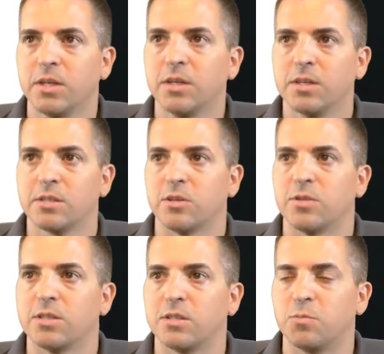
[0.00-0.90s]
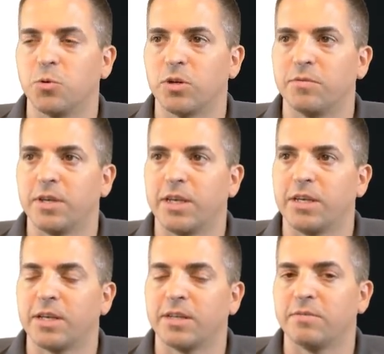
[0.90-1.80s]
So this is more of a
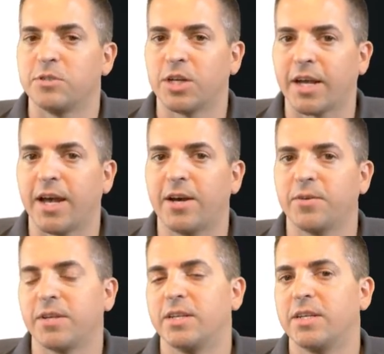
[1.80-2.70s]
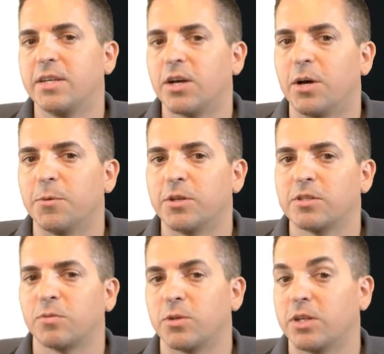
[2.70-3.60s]
kind of checkout and e-commerce
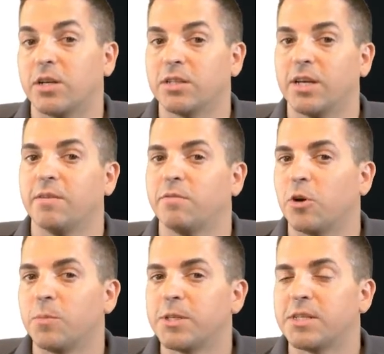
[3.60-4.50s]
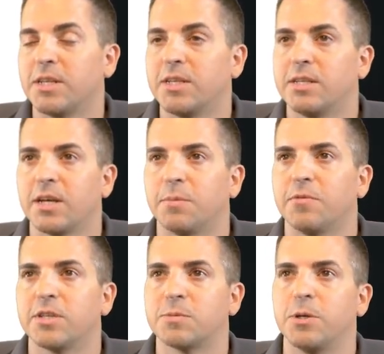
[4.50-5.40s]
for an online pharmacy type of
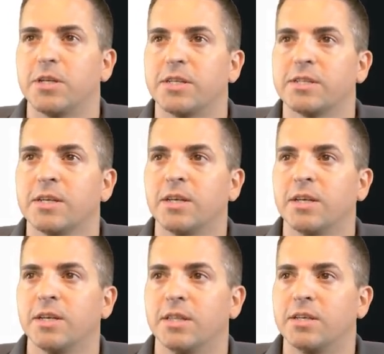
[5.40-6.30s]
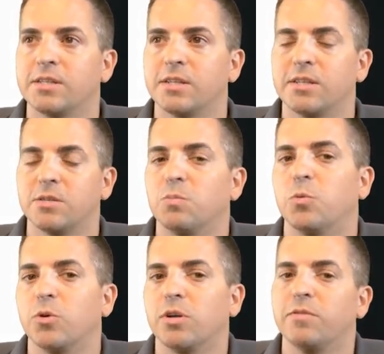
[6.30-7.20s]
experience. This is
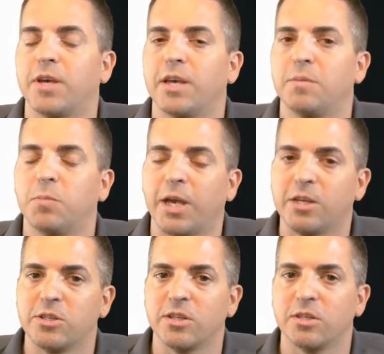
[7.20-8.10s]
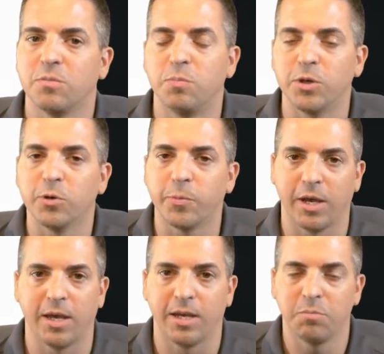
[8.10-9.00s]
more of a patient bill
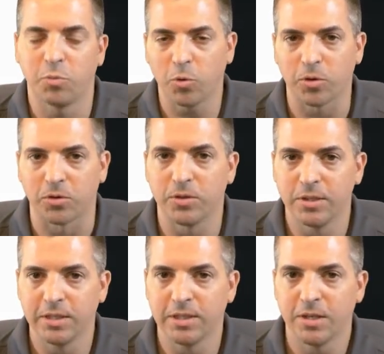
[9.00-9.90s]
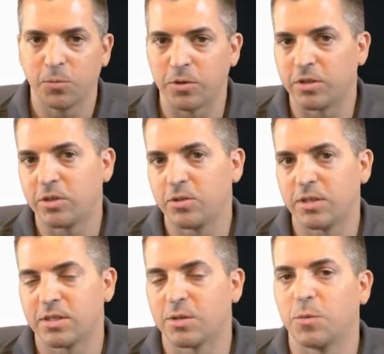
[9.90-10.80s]
pay portal where they're
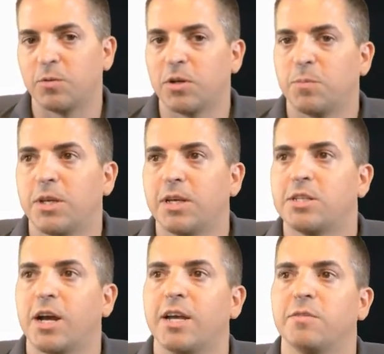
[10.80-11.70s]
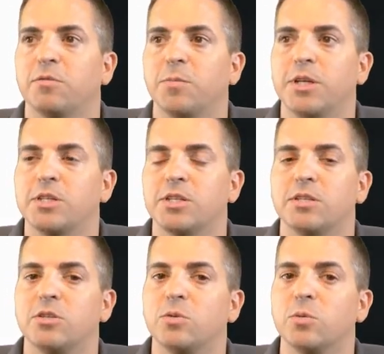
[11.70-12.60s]
using some of their PHI information
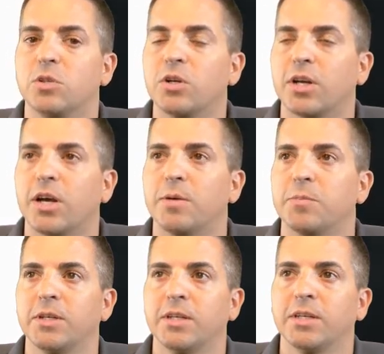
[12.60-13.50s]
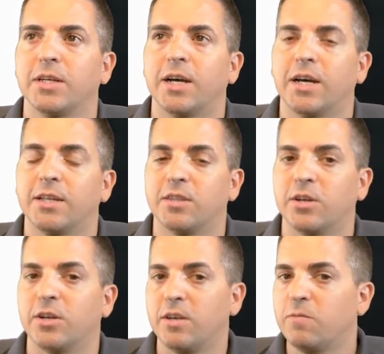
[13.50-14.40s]
to look up
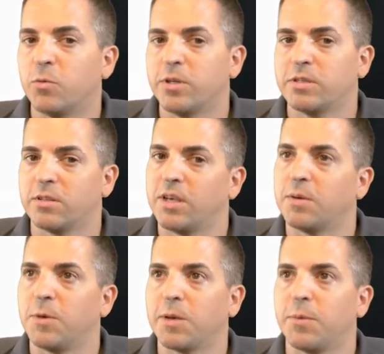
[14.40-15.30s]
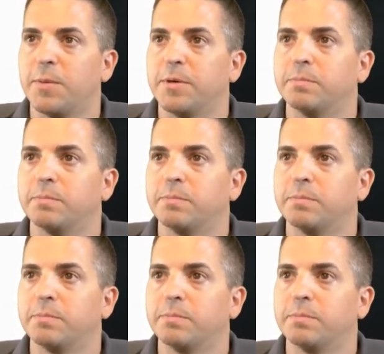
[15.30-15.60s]
their invoice so they can make a payment.